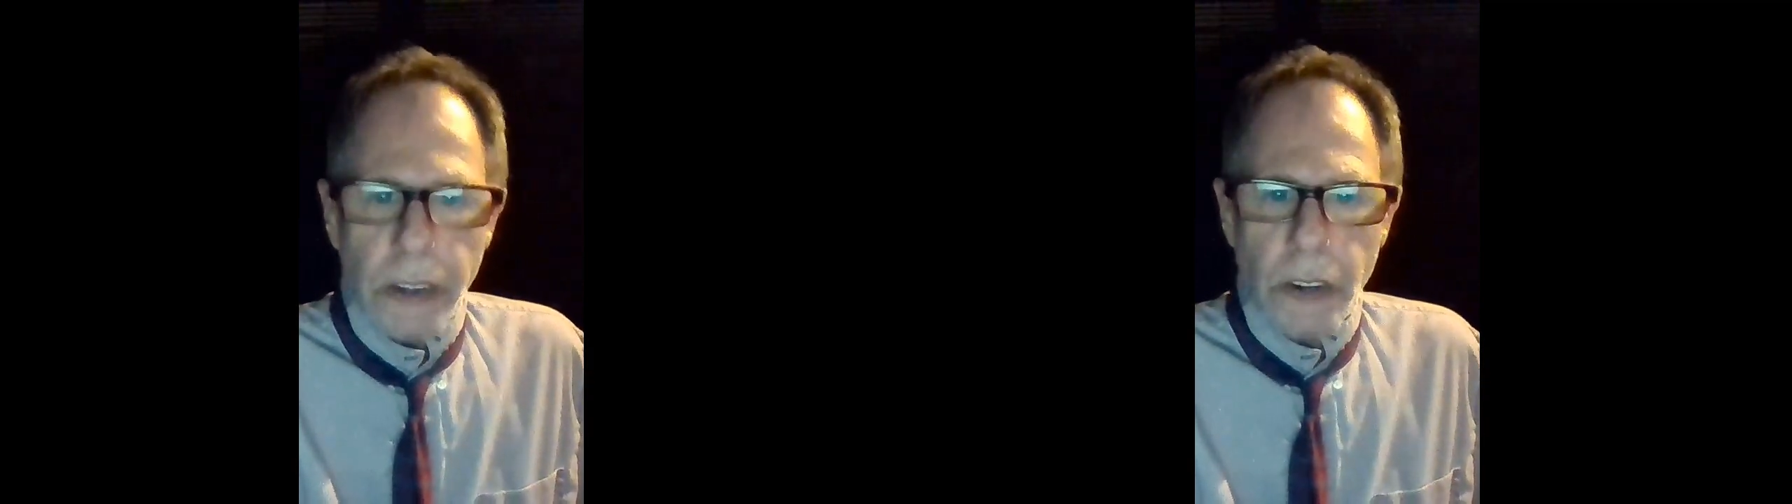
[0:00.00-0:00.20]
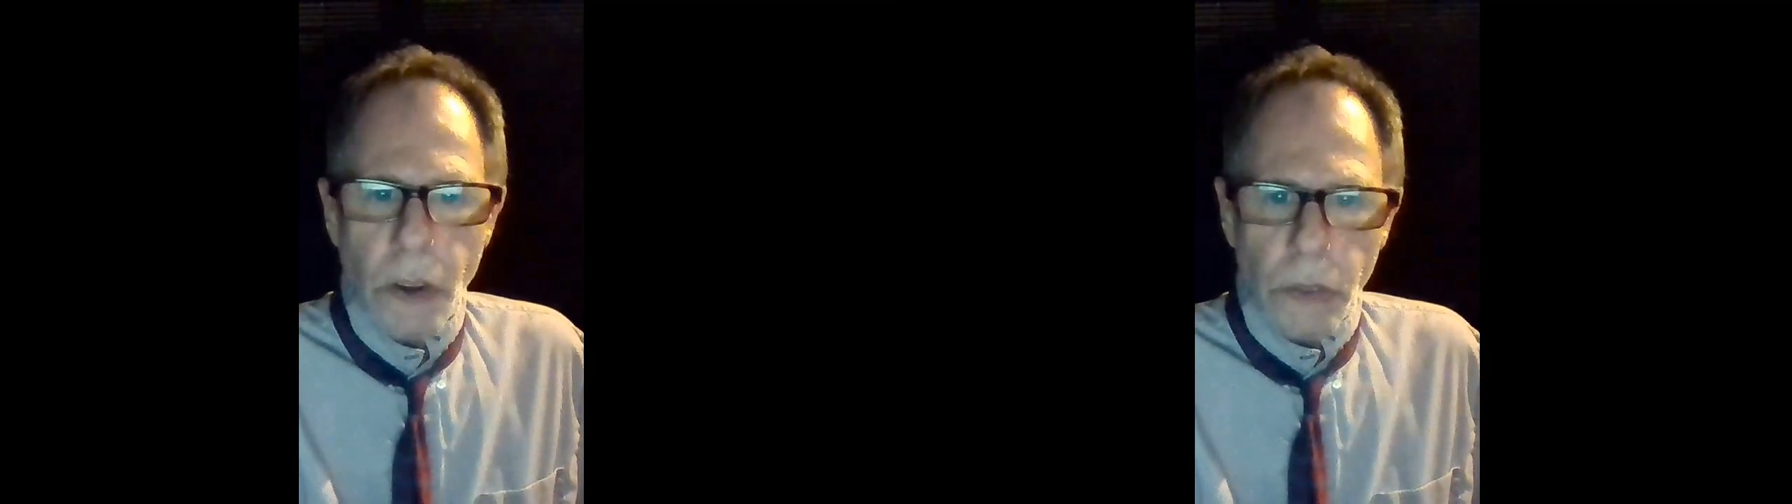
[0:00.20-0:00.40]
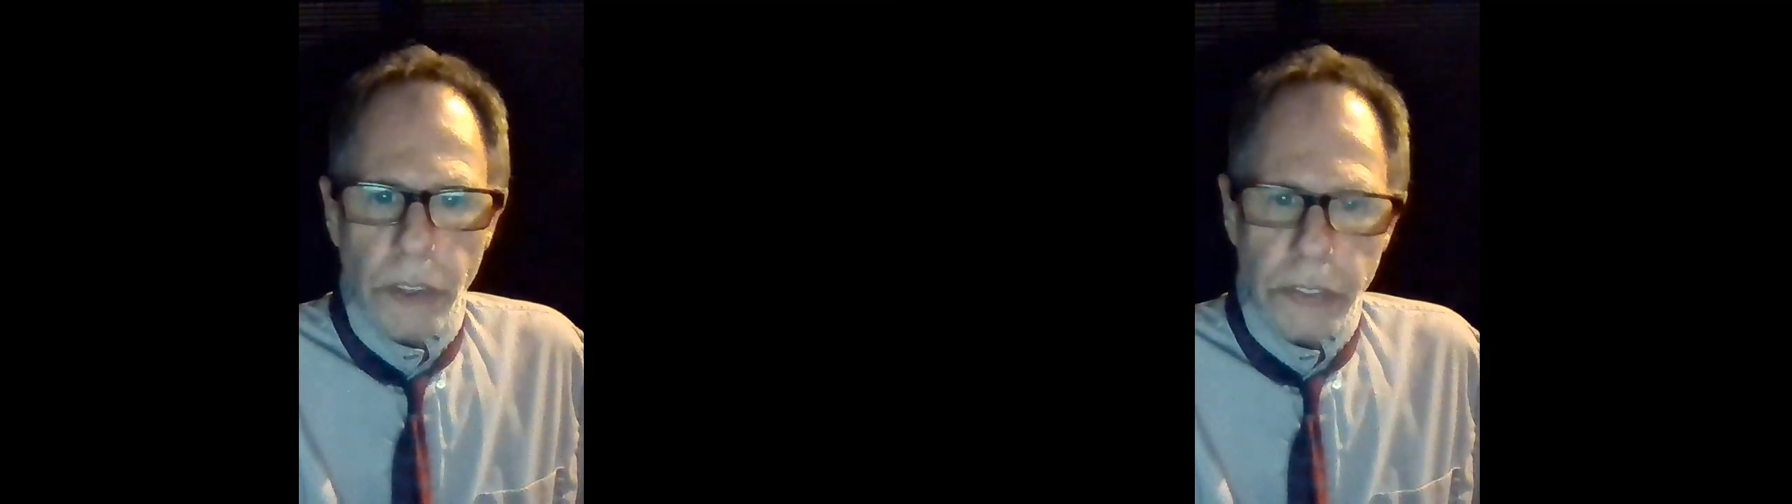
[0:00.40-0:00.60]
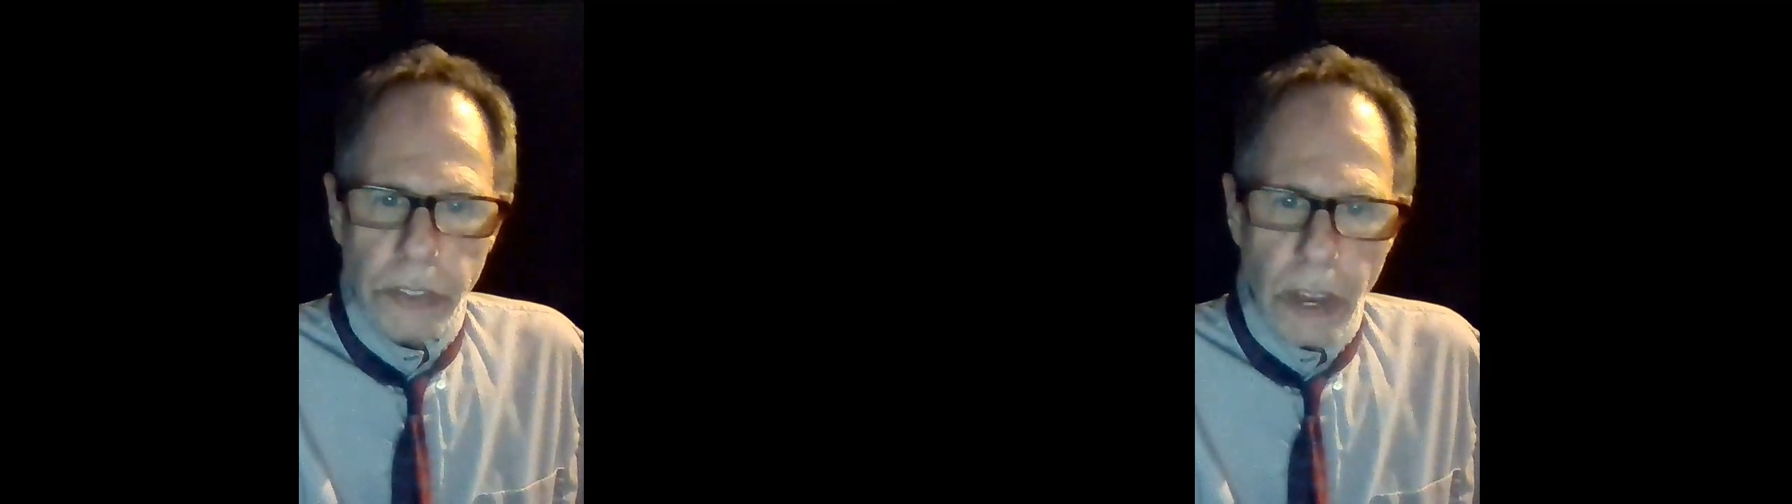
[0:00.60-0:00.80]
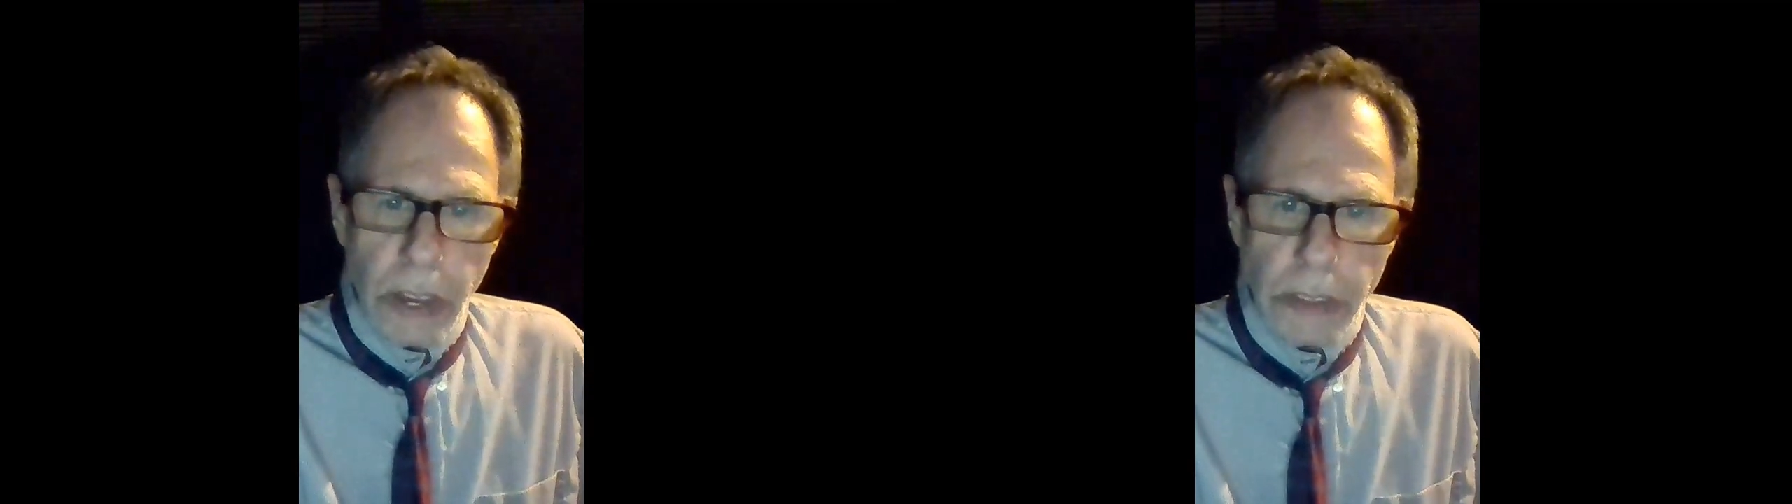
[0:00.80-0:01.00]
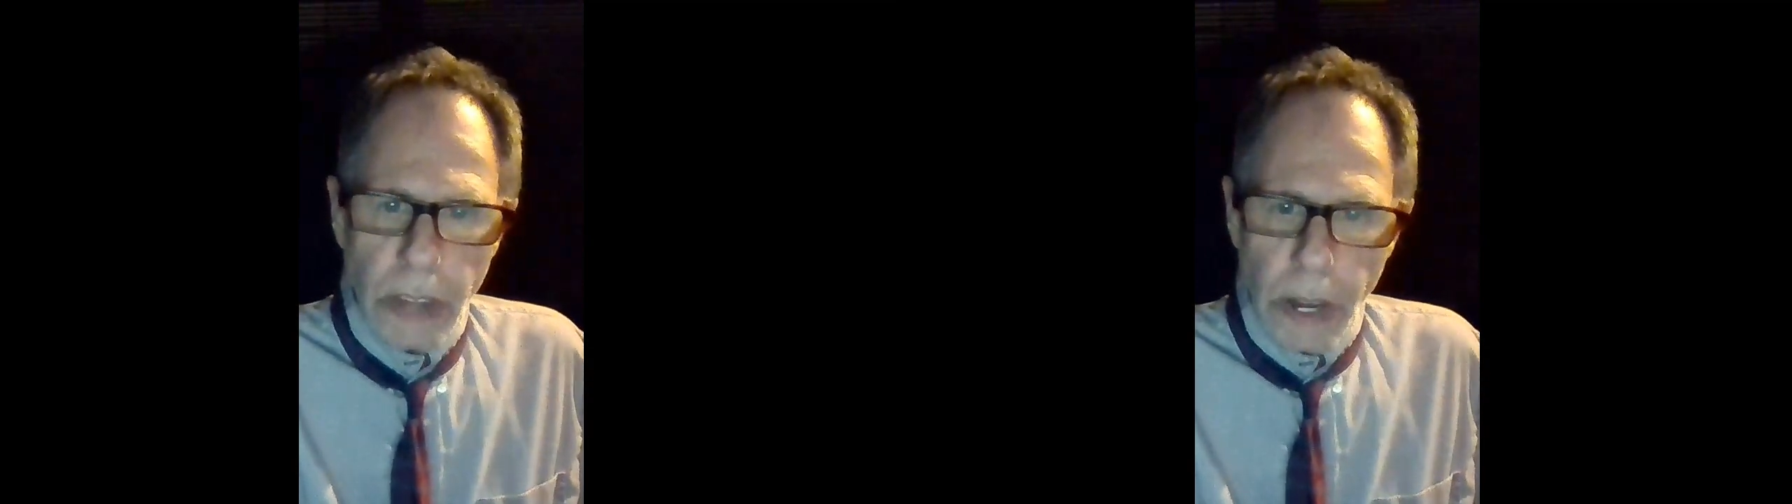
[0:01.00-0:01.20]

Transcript: I can only say